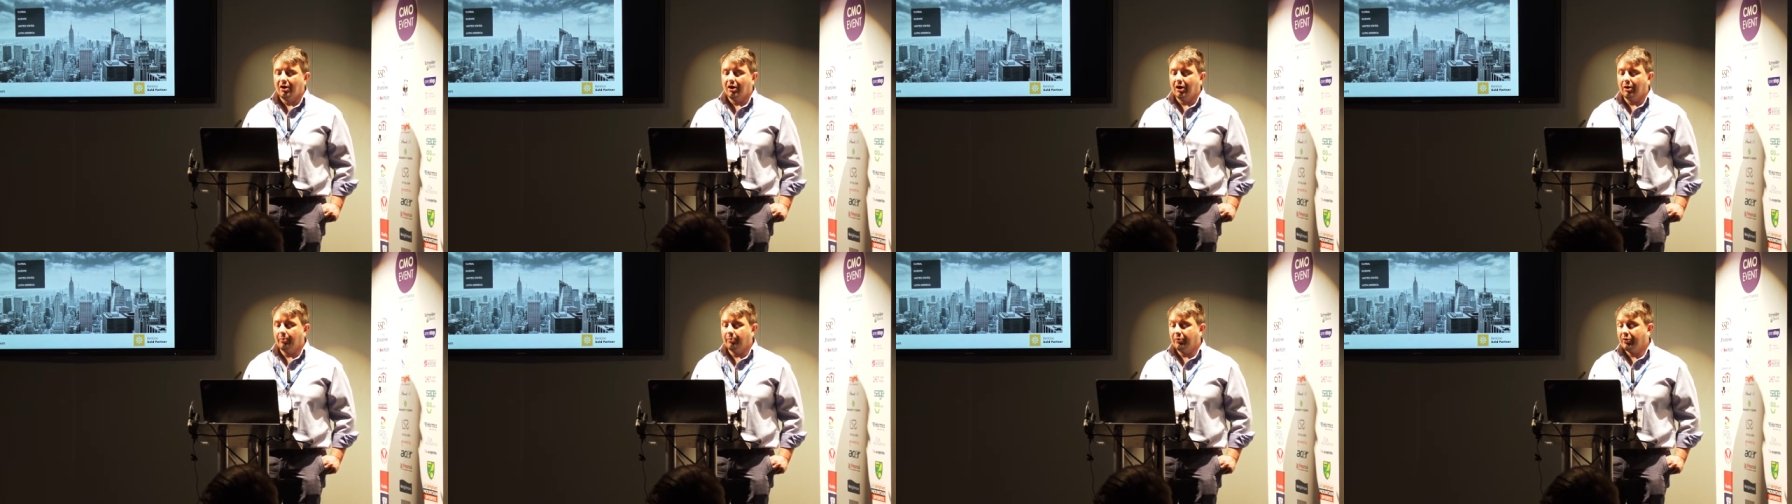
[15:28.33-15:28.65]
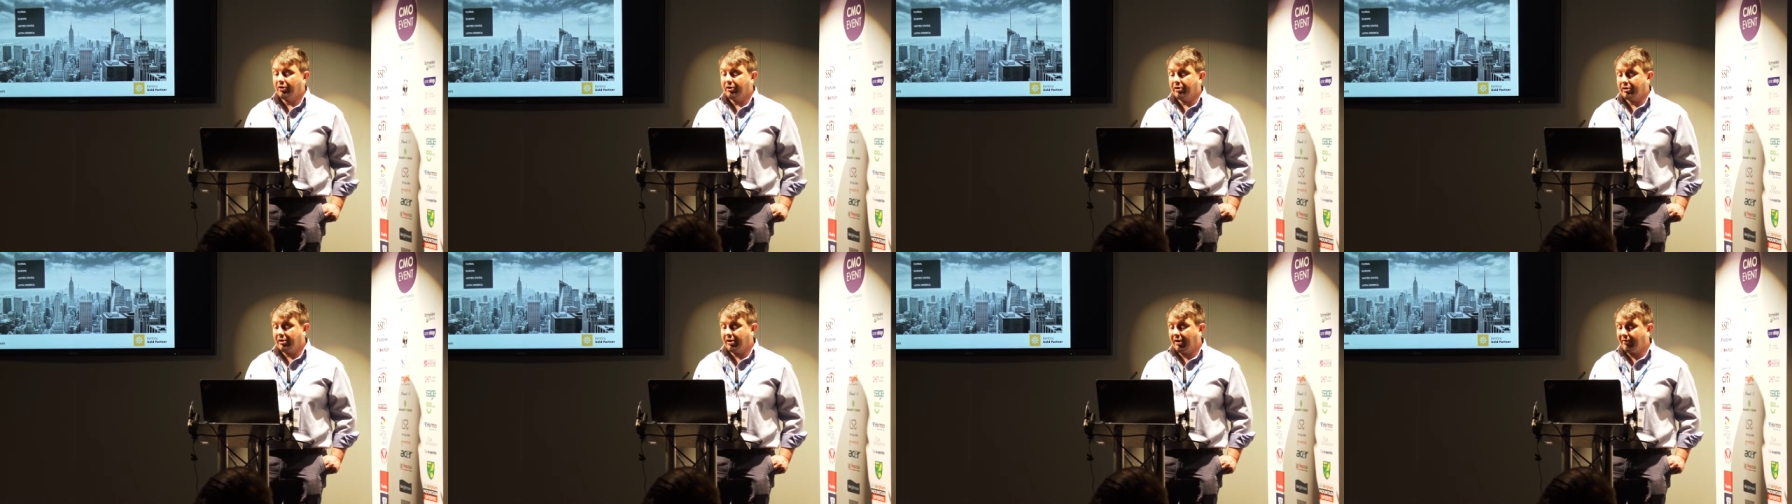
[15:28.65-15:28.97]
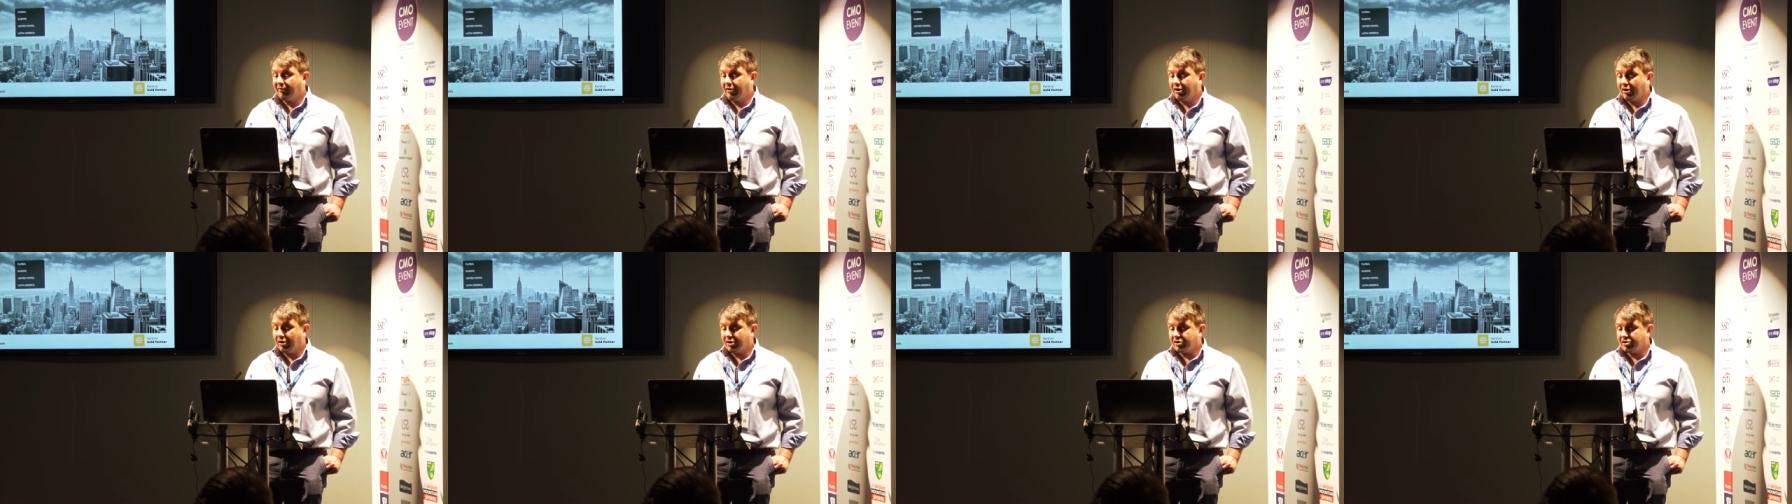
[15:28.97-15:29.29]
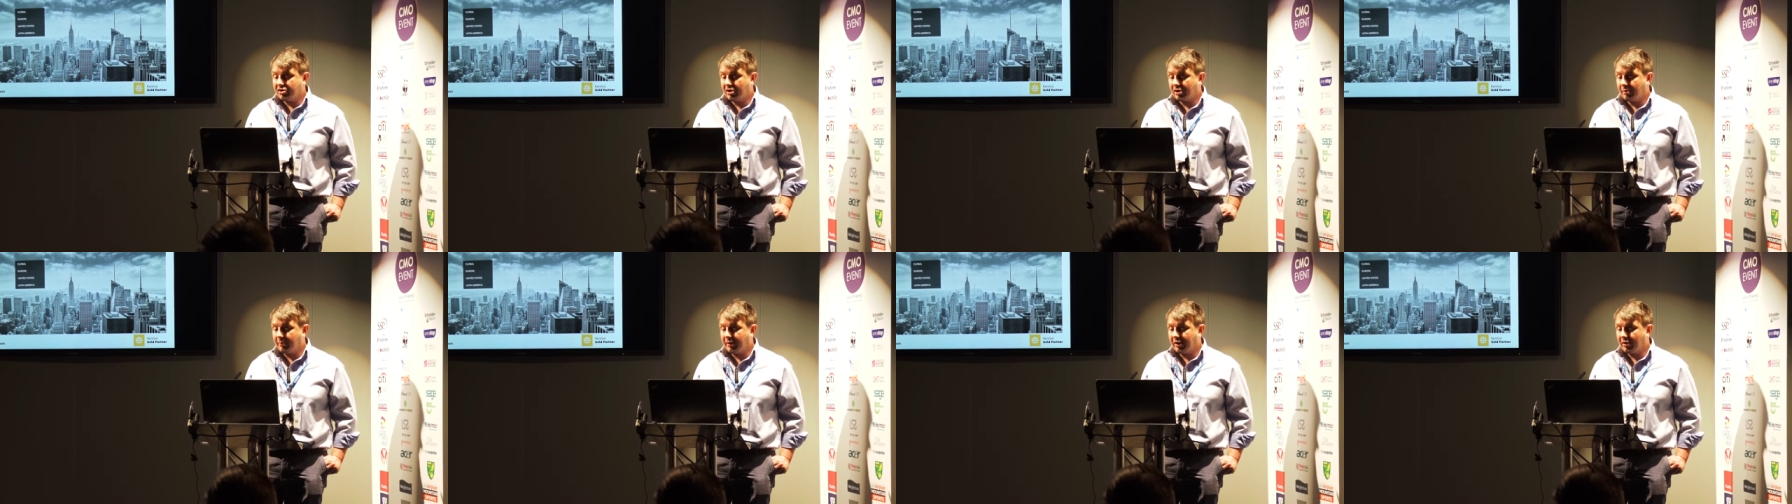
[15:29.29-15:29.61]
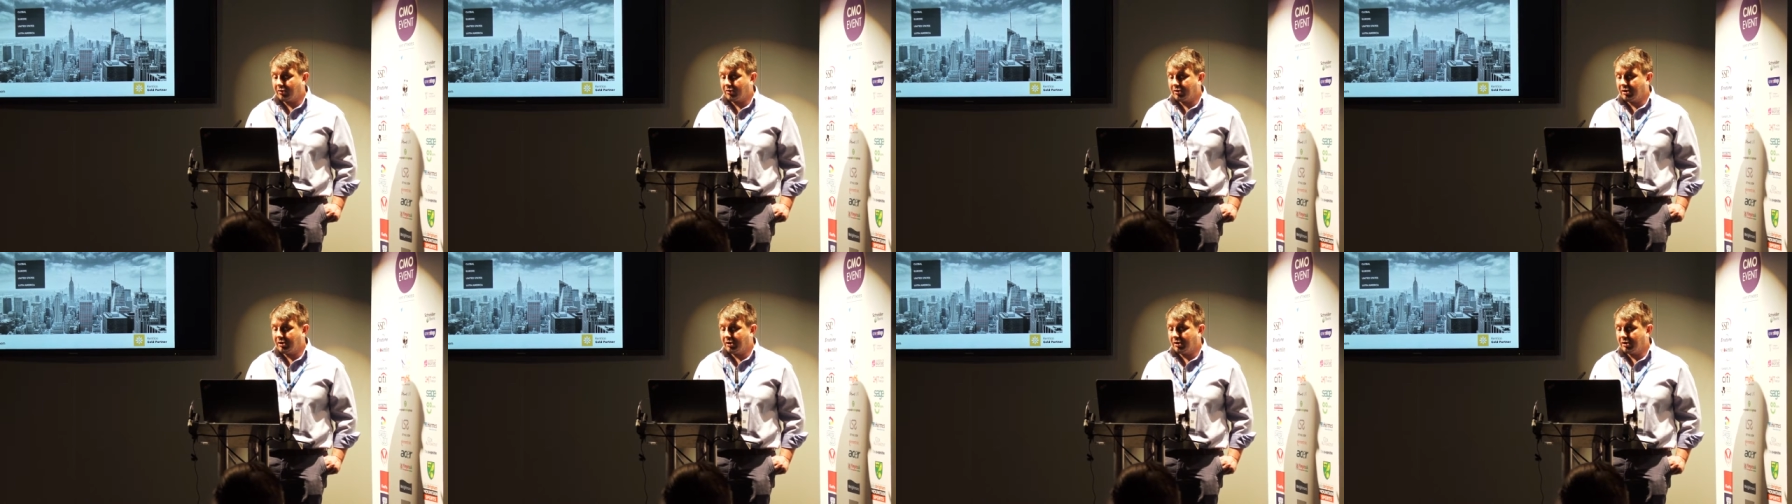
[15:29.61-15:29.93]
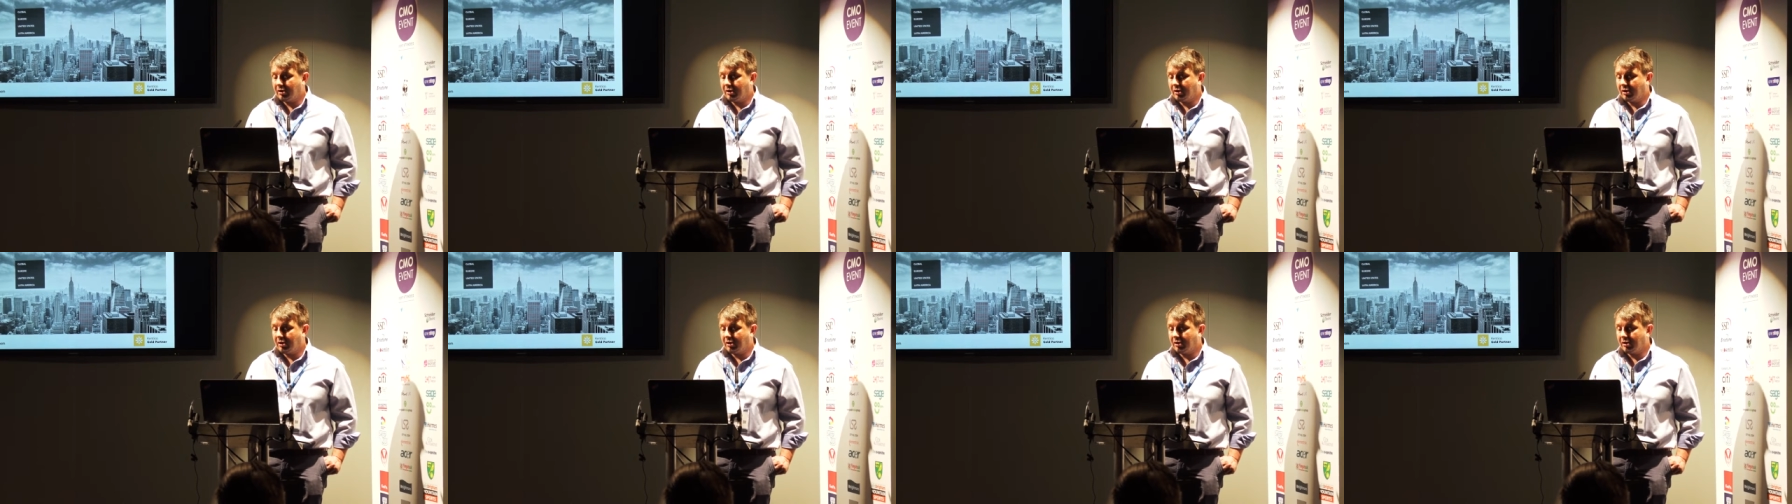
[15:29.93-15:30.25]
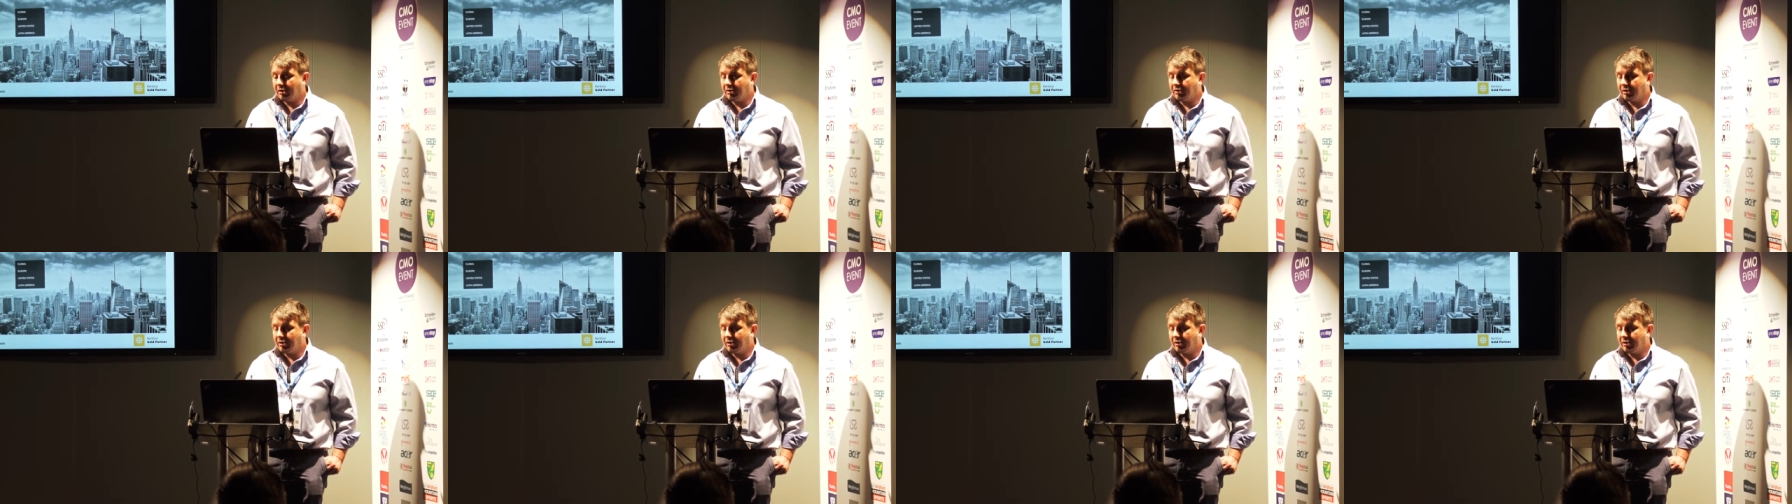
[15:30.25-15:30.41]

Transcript: Um, the other nice thing about the uh,